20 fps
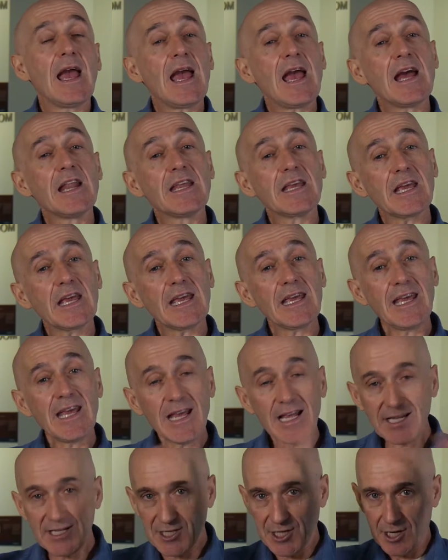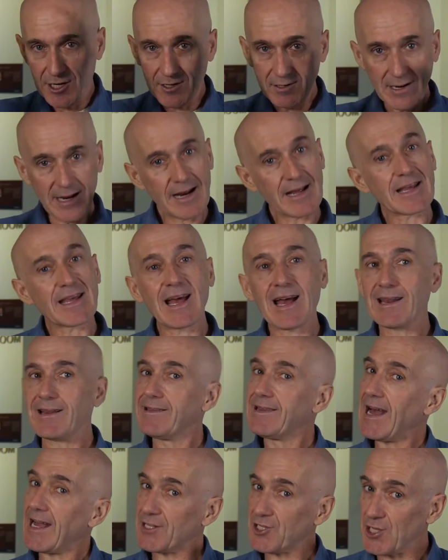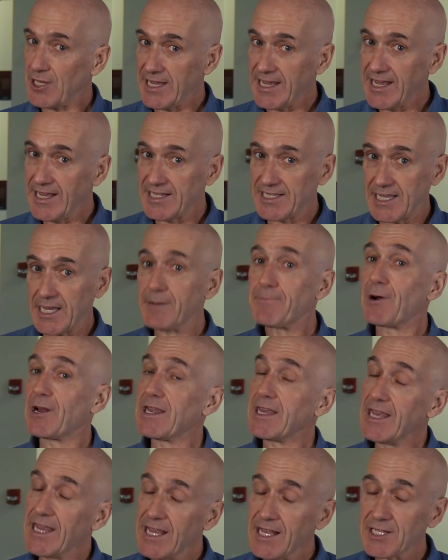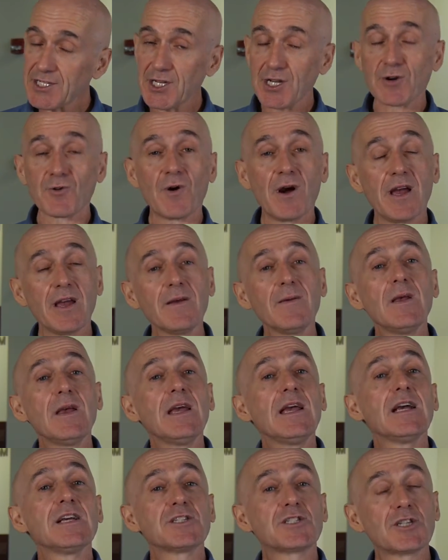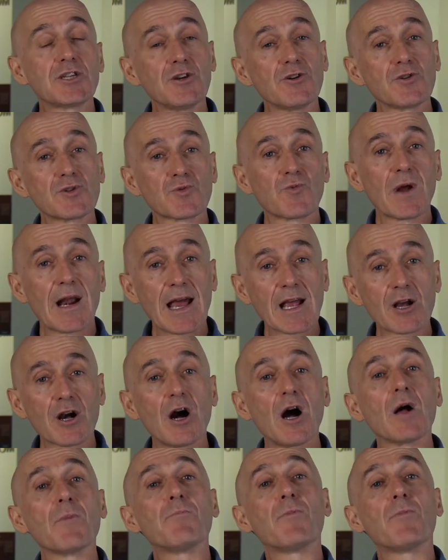An easier, and again, not easy, but easier way is to use what I call